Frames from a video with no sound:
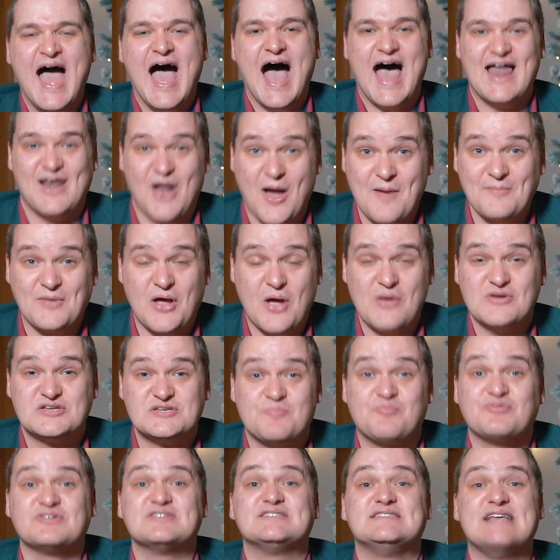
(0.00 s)
and I'm going to
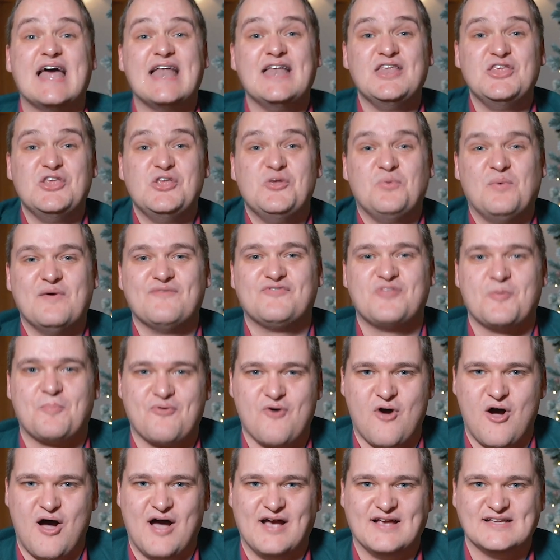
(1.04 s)
present you with the
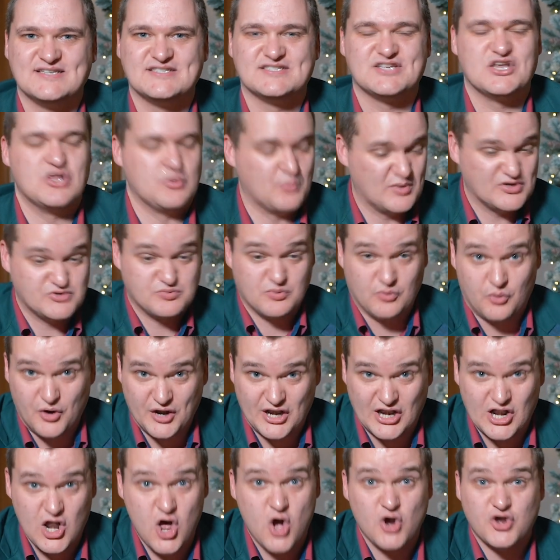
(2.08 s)
prize, which will
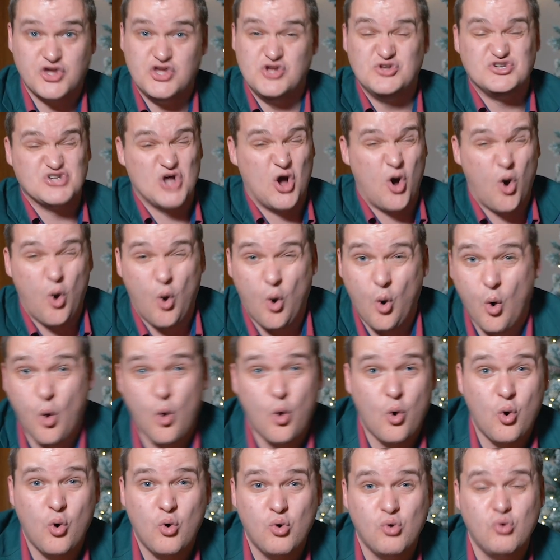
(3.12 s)
unlock you to
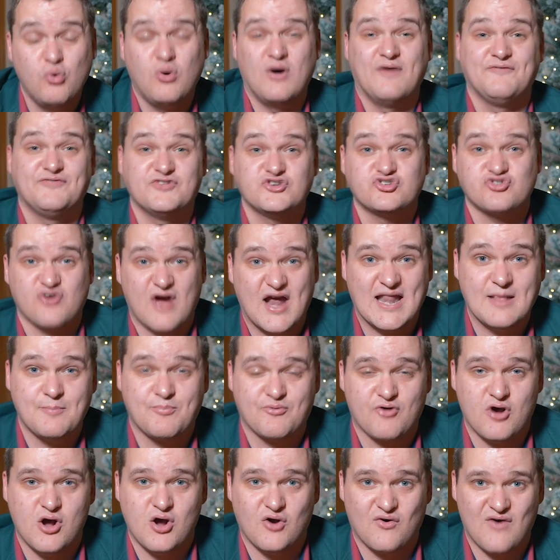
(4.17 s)
all of the training
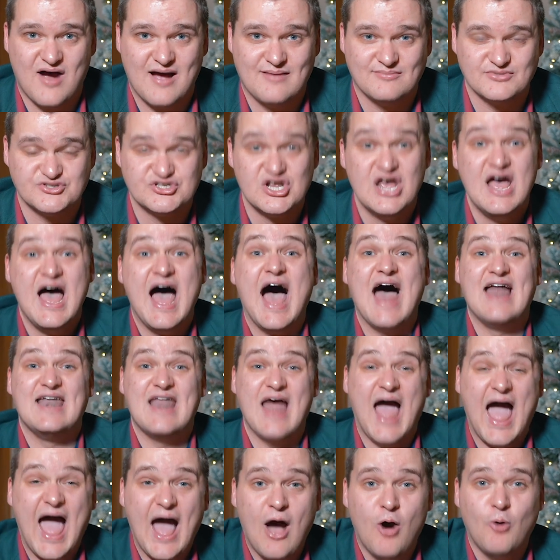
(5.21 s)
programs and
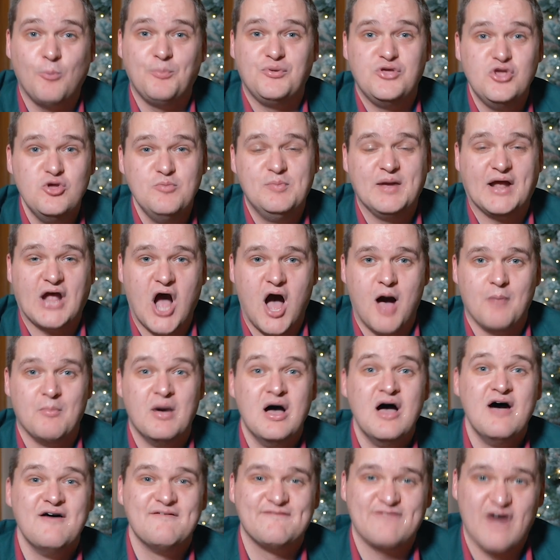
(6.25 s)
help you
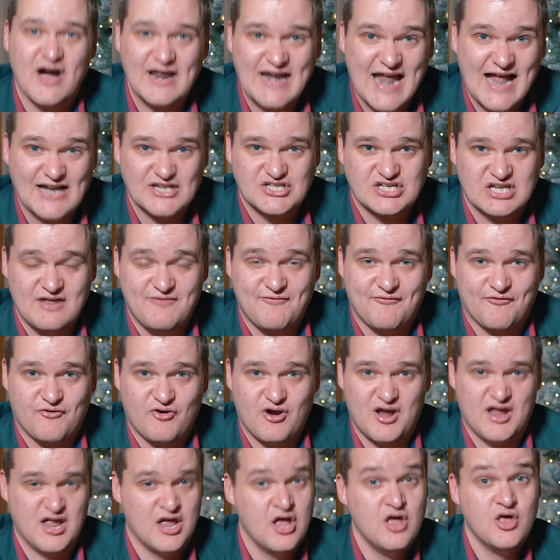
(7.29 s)
become financially
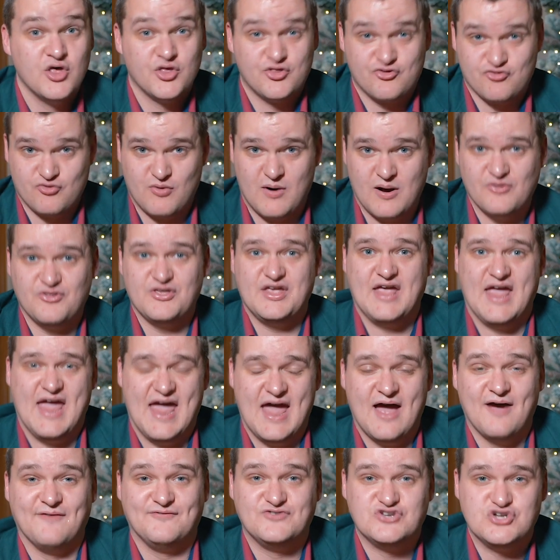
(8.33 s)
free throughout the
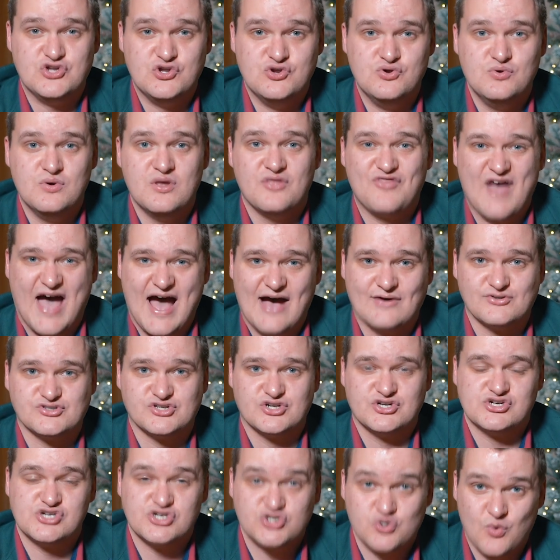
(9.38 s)
year of
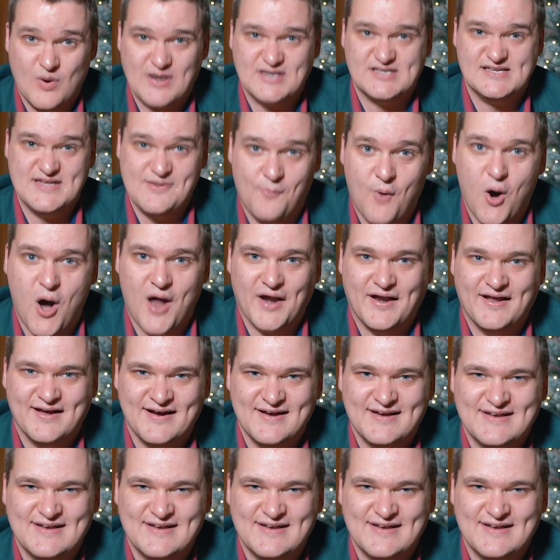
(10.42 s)
2021.